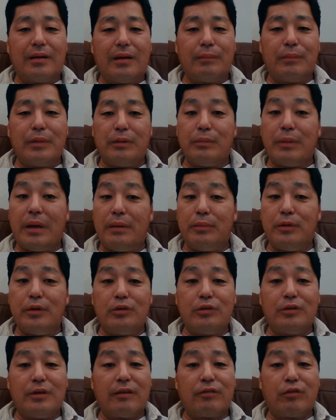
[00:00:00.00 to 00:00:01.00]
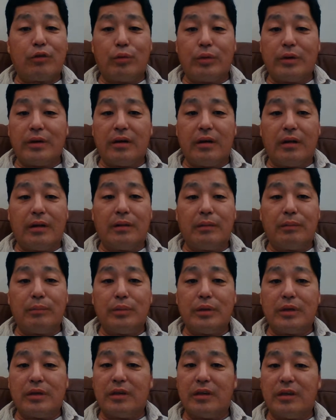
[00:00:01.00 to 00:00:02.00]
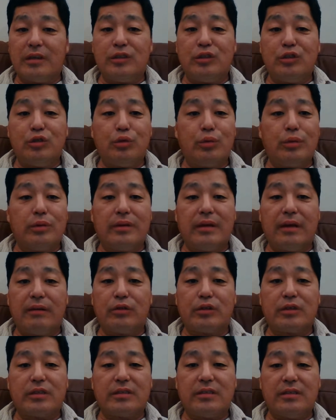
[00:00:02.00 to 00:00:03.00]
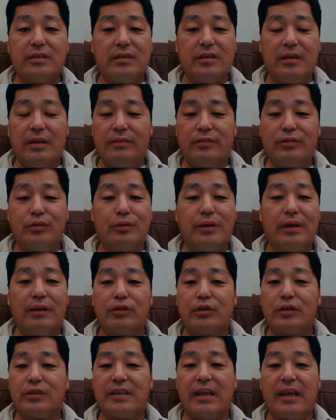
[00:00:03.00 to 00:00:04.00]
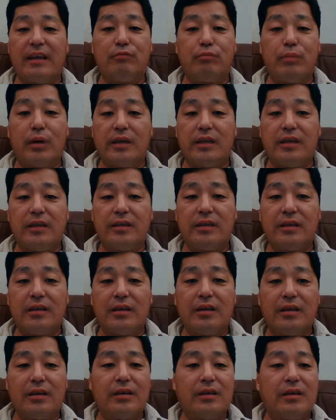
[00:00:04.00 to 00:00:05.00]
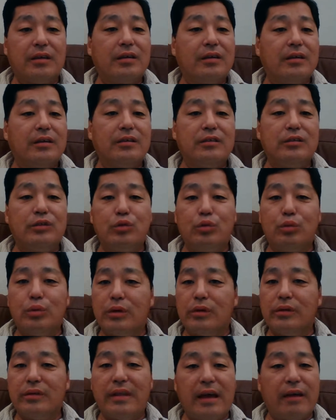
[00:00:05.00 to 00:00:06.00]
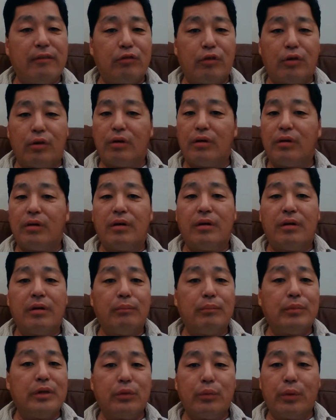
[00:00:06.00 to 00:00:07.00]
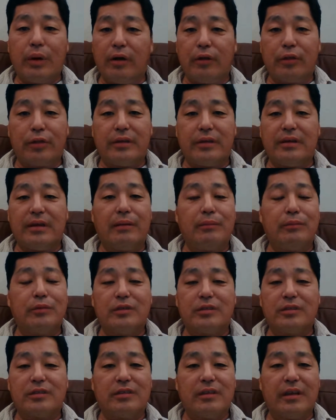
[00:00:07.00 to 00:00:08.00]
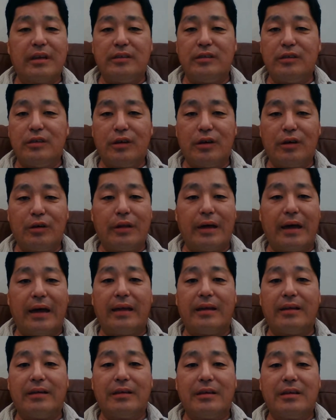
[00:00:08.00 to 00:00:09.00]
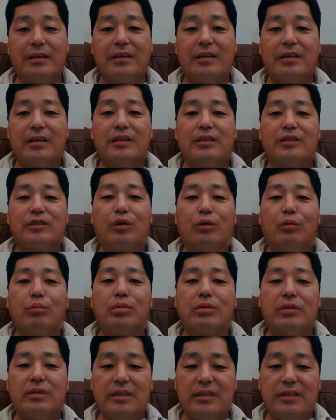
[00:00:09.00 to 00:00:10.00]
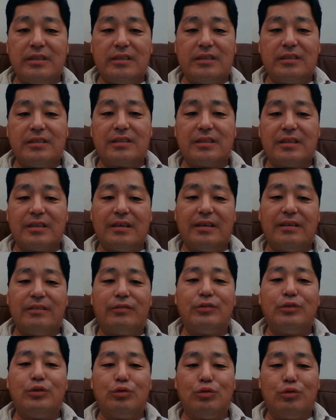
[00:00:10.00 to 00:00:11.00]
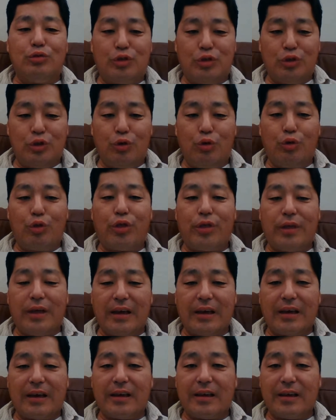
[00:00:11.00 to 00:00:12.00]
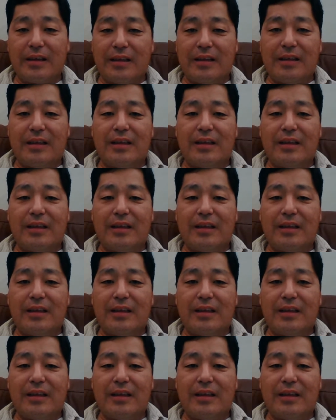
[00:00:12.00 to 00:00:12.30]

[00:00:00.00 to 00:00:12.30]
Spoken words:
I mean, maybe you never will, because you will never, if you never save money, you will never be wealthy. I'm just letting you know that. So please, if you do think